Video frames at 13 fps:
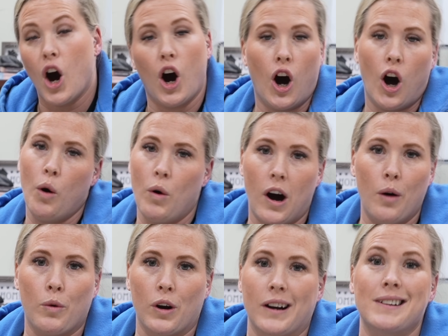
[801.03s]
all
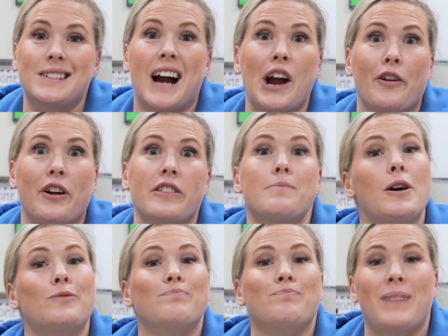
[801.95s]
while we're tiring them
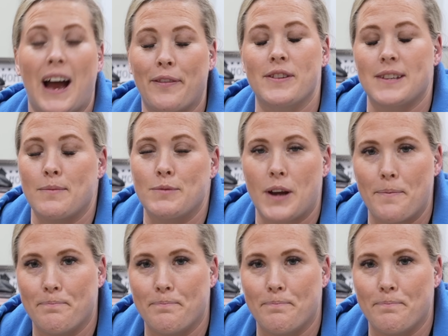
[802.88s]
out at the same time.